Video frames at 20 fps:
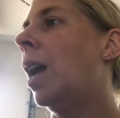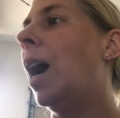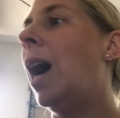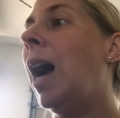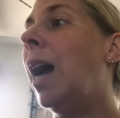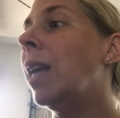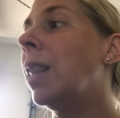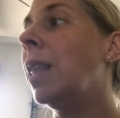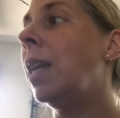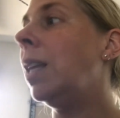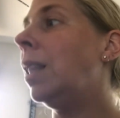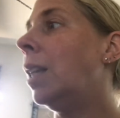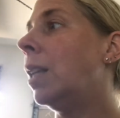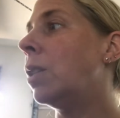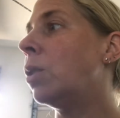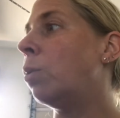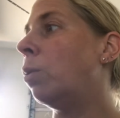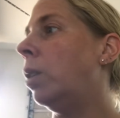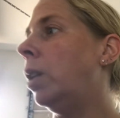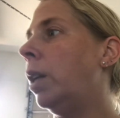I think
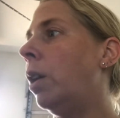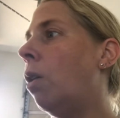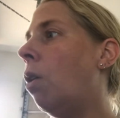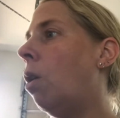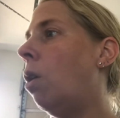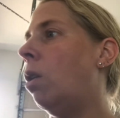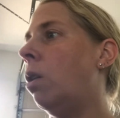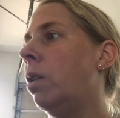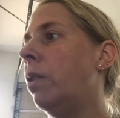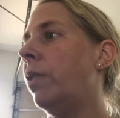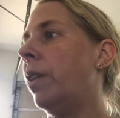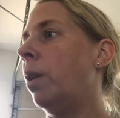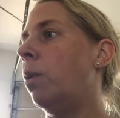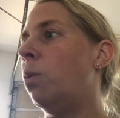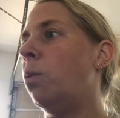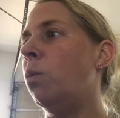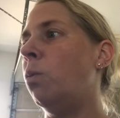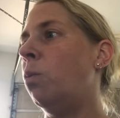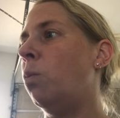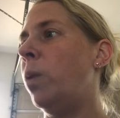that's really all
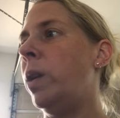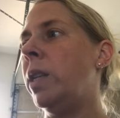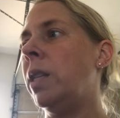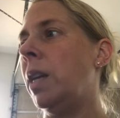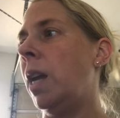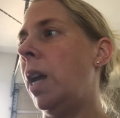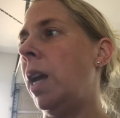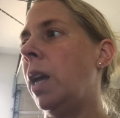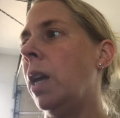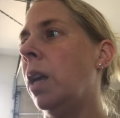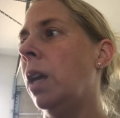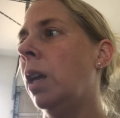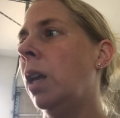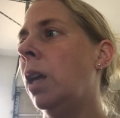that we take.